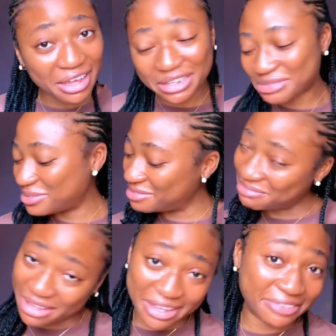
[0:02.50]

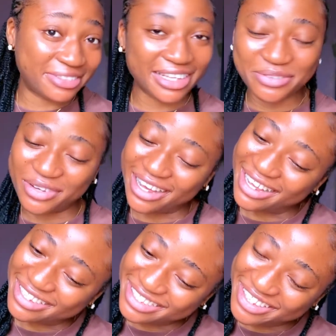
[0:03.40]
I've said what I
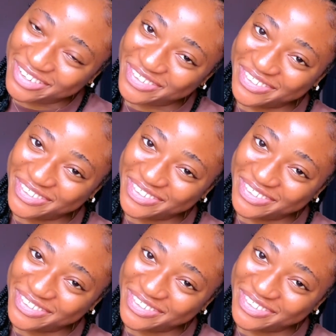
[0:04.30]
can say. Oh.